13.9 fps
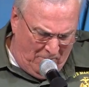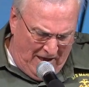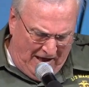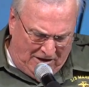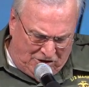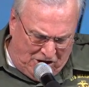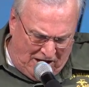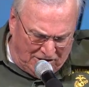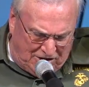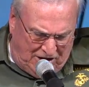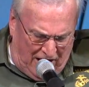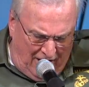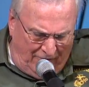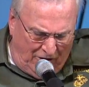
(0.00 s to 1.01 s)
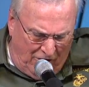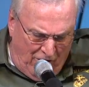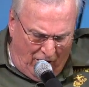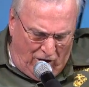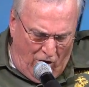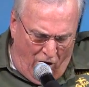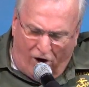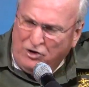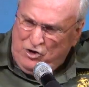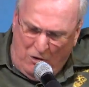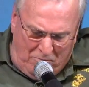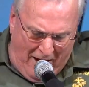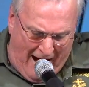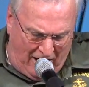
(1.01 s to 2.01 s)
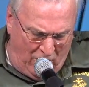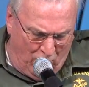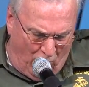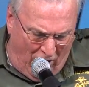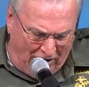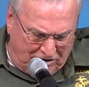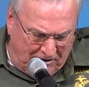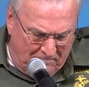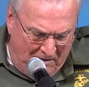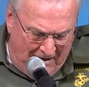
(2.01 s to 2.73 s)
It says, "Given to the Lord, you mighty ones,